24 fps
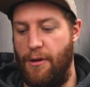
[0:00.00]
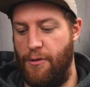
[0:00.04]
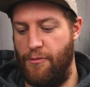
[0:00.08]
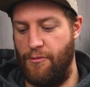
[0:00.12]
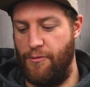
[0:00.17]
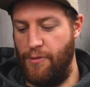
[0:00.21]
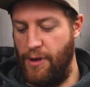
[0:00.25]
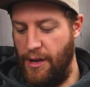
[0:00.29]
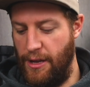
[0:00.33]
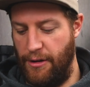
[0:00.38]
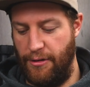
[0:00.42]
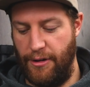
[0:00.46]
a
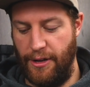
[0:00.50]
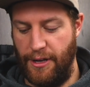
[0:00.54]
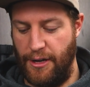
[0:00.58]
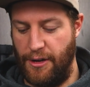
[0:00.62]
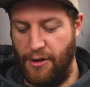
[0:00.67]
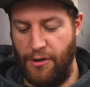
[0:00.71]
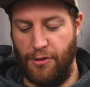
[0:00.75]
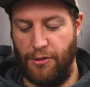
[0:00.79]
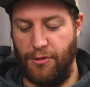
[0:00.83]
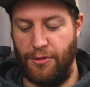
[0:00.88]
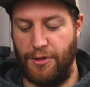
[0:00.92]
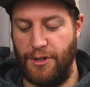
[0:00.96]
really
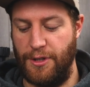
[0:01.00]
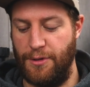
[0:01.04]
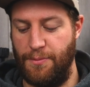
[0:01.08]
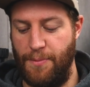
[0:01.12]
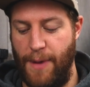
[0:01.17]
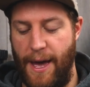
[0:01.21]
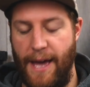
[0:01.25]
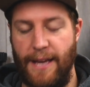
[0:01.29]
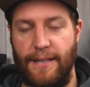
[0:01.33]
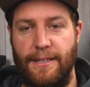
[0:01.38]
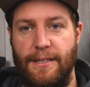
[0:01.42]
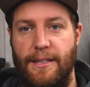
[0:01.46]
cool
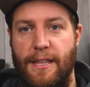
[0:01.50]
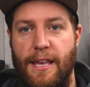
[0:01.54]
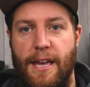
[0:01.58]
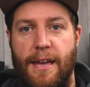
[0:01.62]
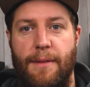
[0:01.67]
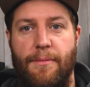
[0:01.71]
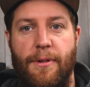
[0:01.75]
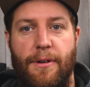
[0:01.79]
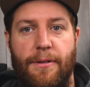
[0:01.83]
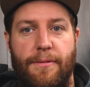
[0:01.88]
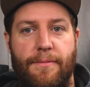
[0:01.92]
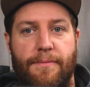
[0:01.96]
space
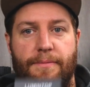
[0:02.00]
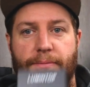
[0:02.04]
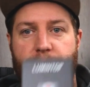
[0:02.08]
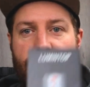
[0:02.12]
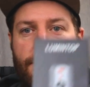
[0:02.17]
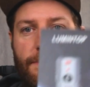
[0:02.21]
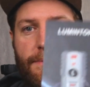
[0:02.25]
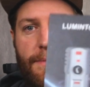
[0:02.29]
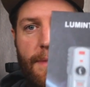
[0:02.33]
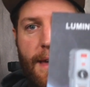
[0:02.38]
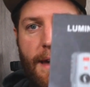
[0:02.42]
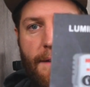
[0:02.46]
theme.
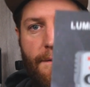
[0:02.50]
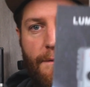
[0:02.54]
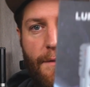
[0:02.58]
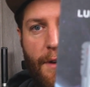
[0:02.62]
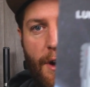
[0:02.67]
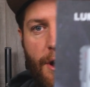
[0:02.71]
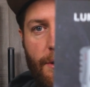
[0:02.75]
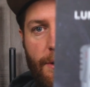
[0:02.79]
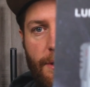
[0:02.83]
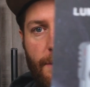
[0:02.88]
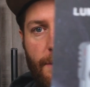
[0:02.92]
That photo